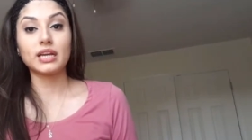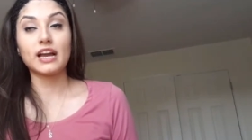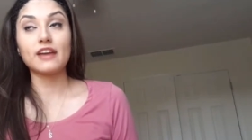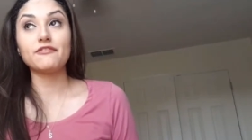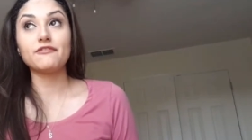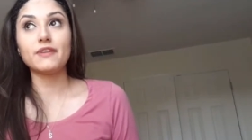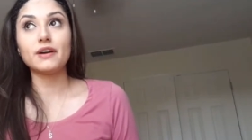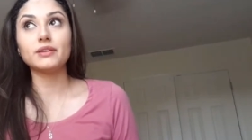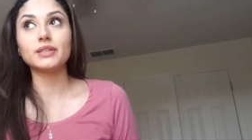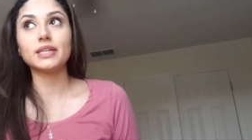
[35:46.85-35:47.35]
I
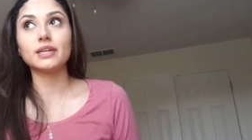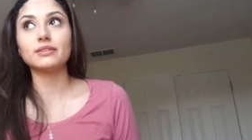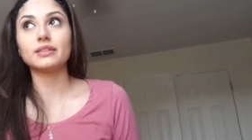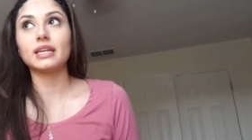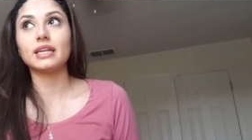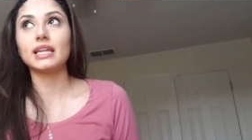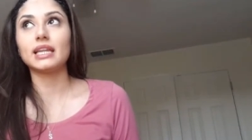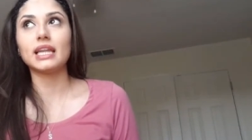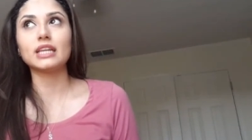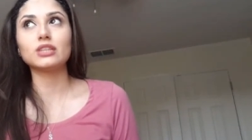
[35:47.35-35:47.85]
found out that
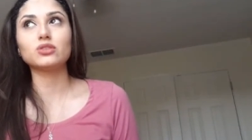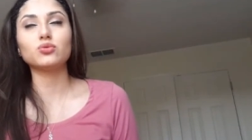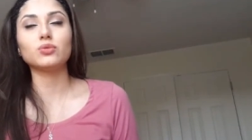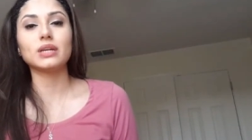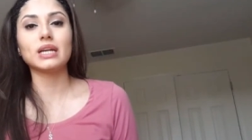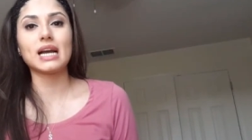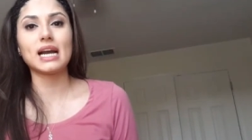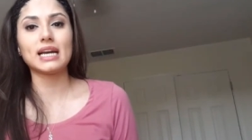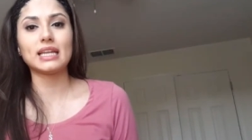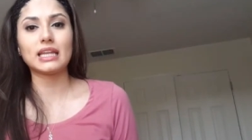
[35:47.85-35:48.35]
I like doing
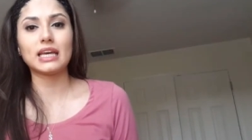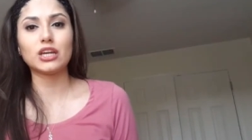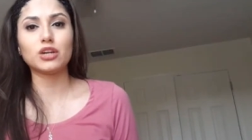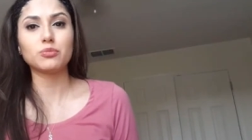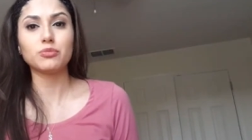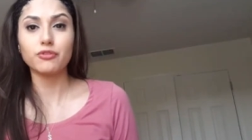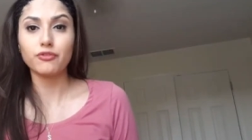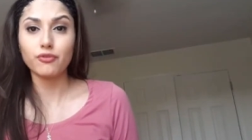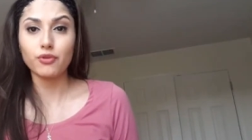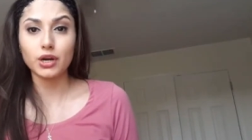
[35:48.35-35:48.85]
highlighter
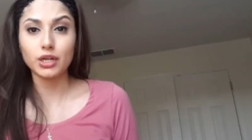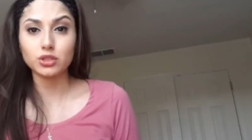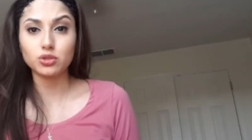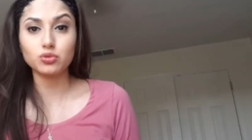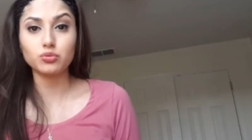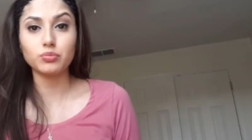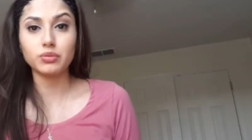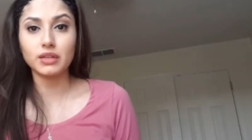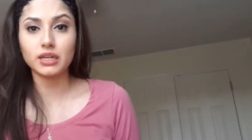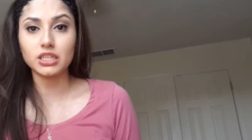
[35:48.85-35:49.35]
before I do
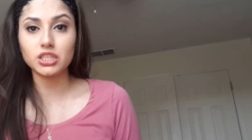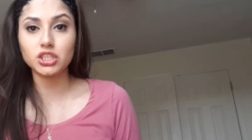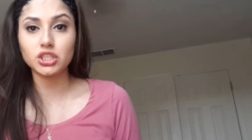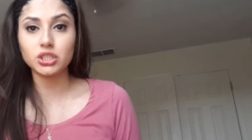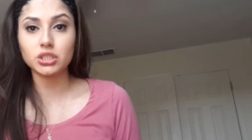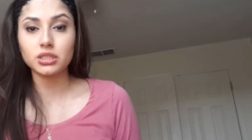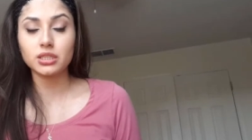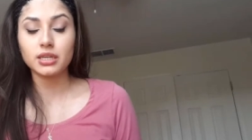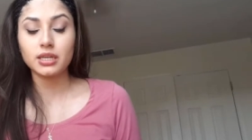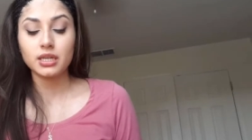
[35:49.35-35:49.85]
blush.